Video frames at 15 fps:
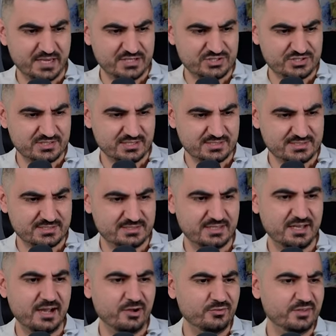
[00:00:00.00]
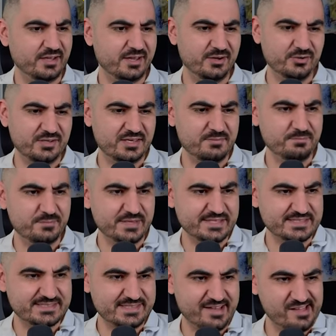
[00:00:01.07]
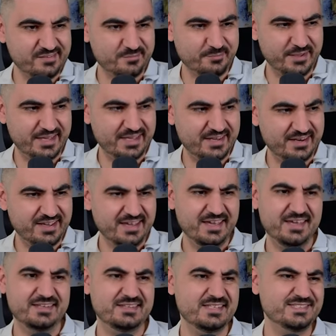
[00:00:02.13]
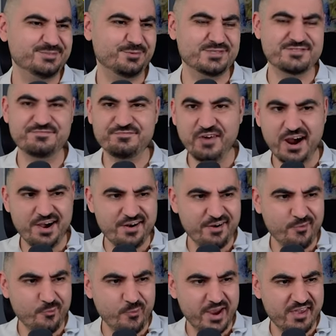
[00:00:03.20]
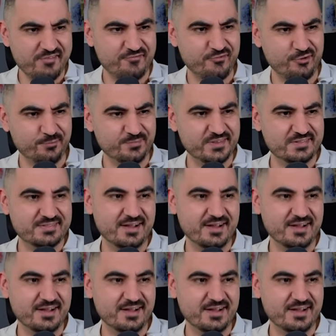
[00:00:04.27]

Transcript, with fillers: Manchester City. How the hell he missed that, man? And this was far away from the